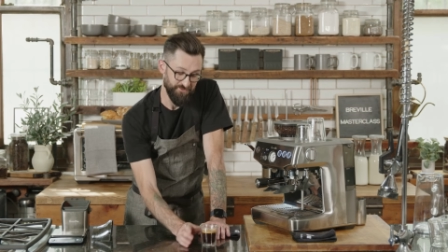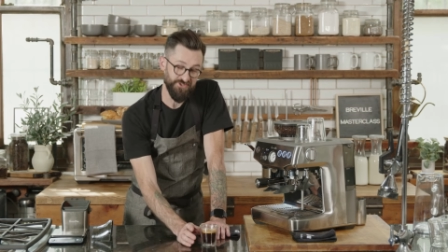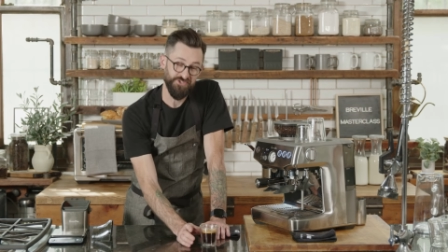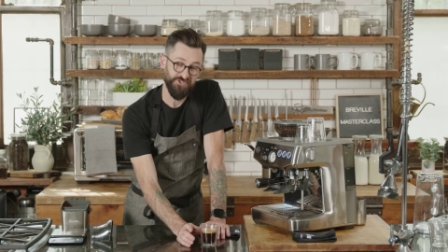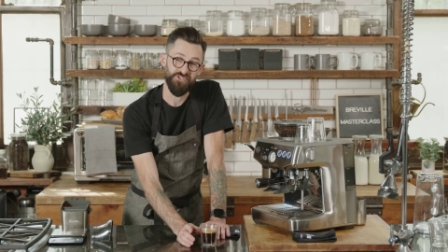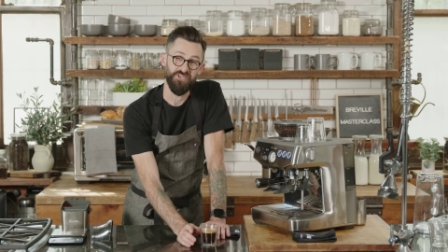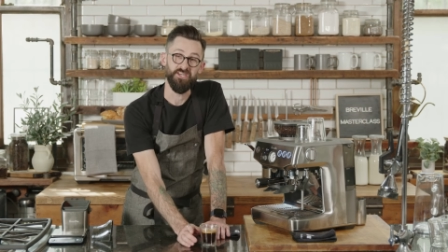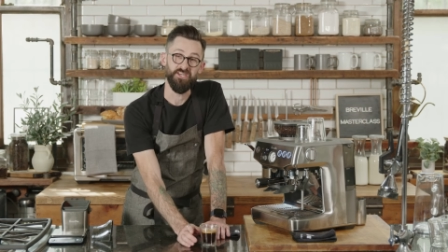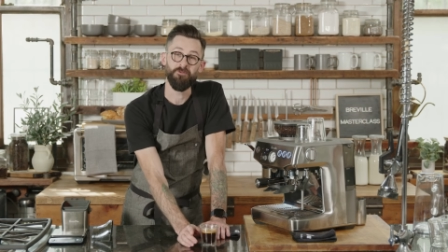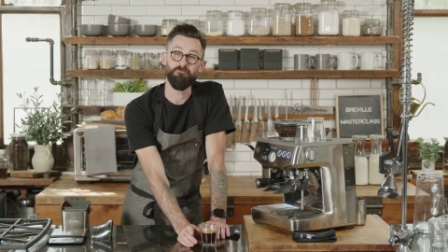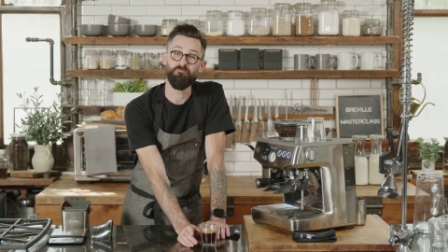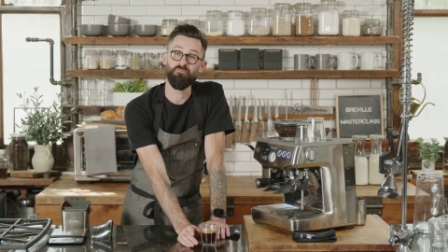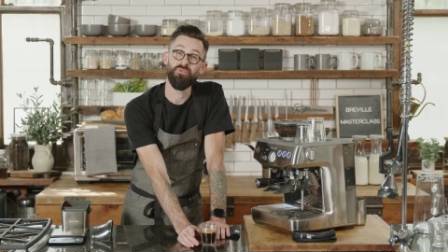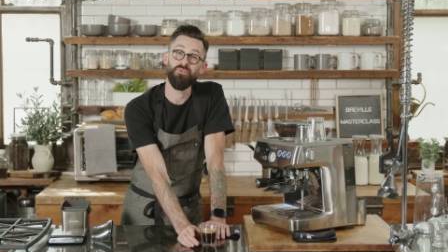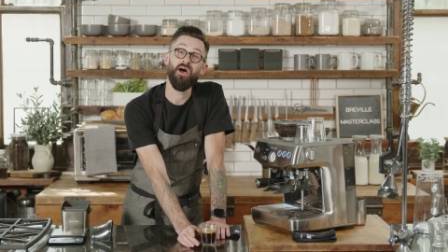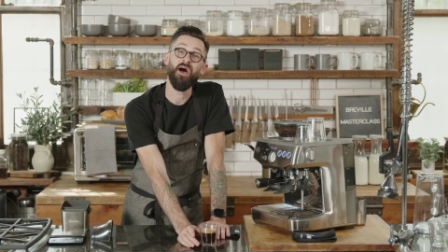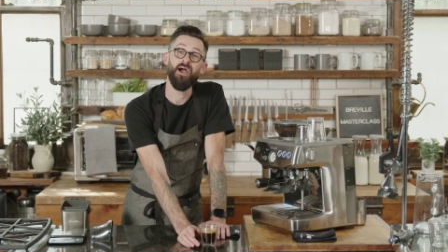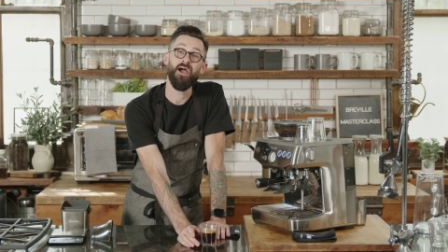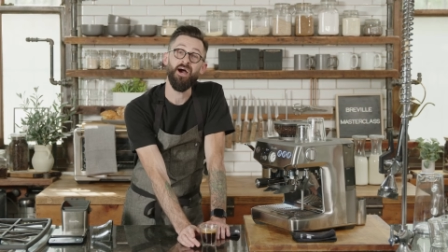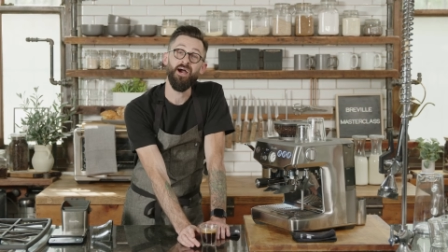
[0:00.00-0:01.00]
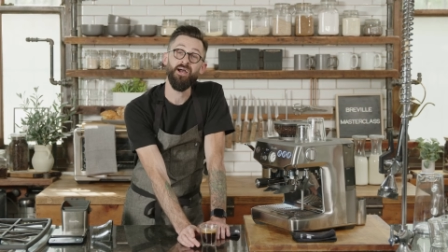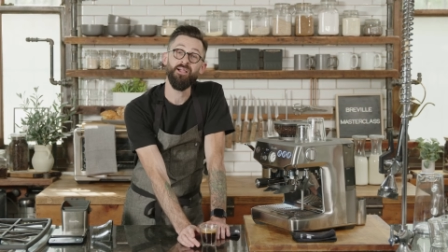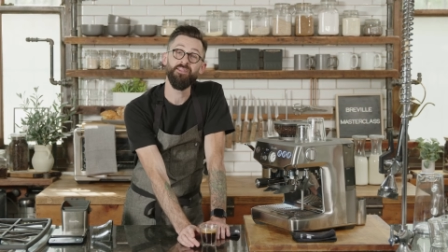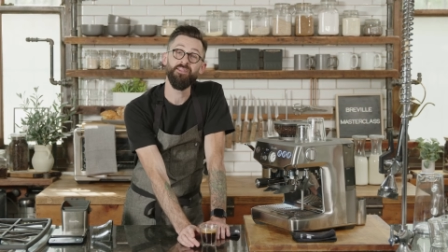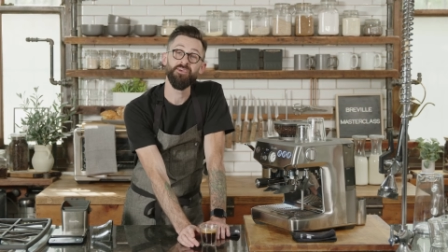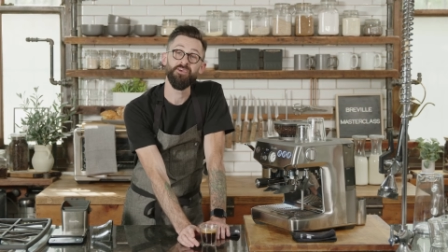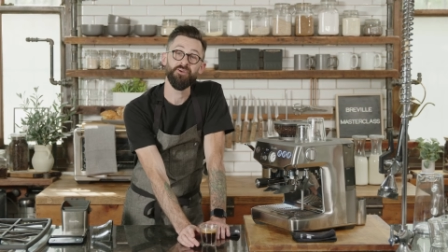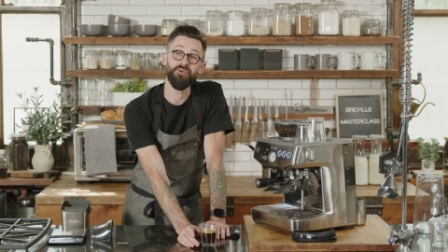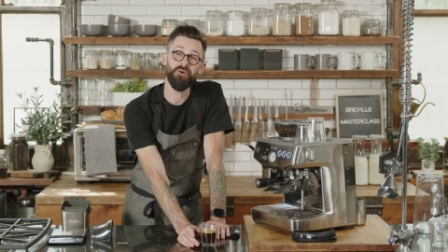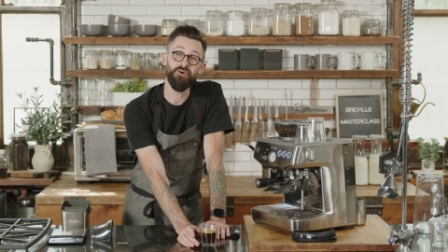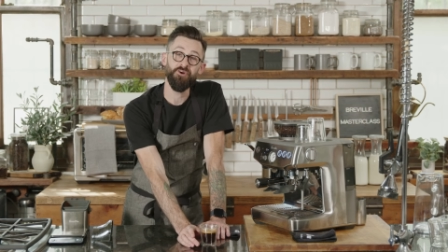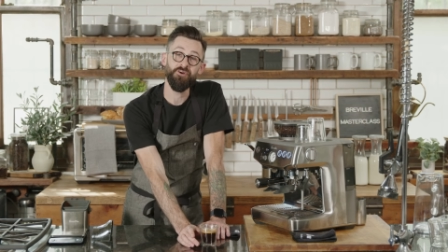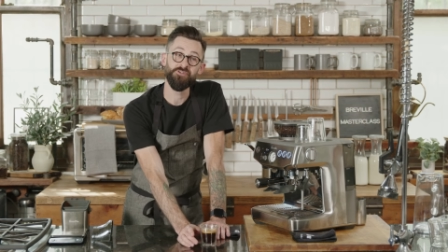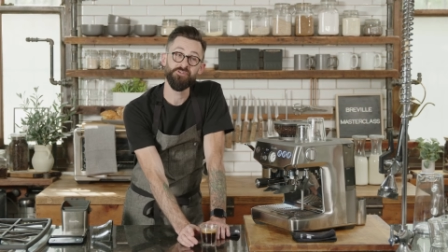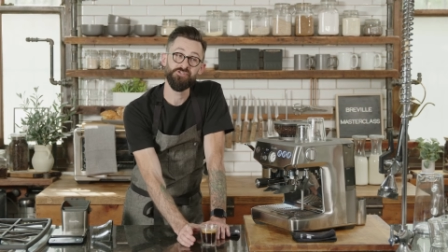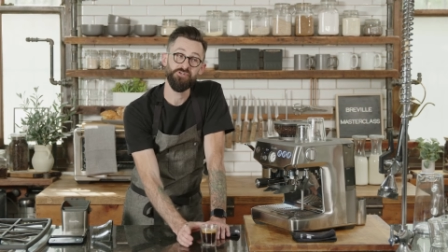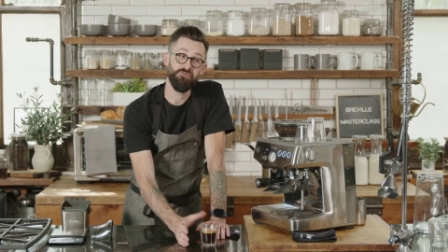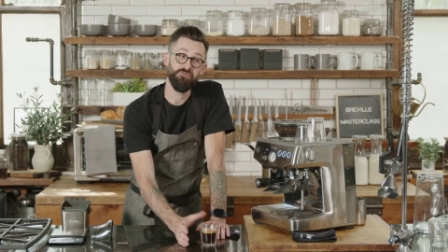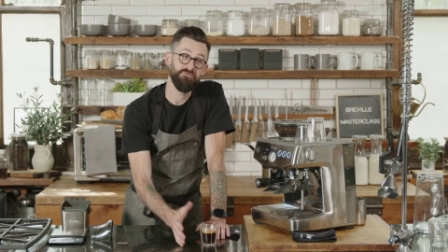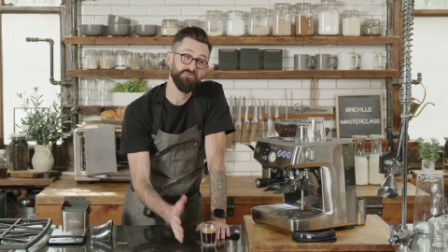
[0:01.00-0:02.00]
machine, I highly
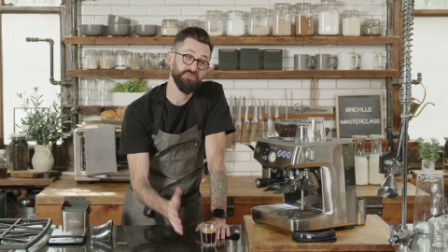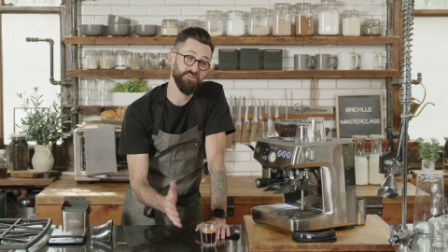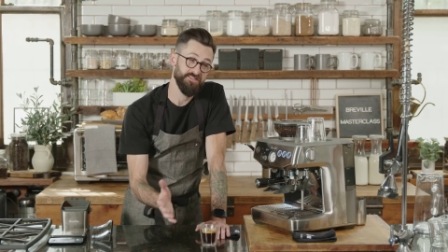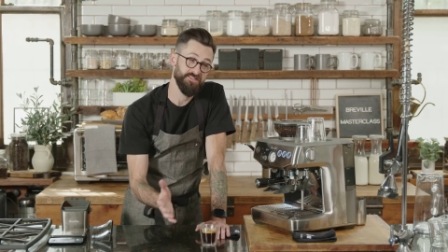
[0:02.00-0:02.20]
encourage you to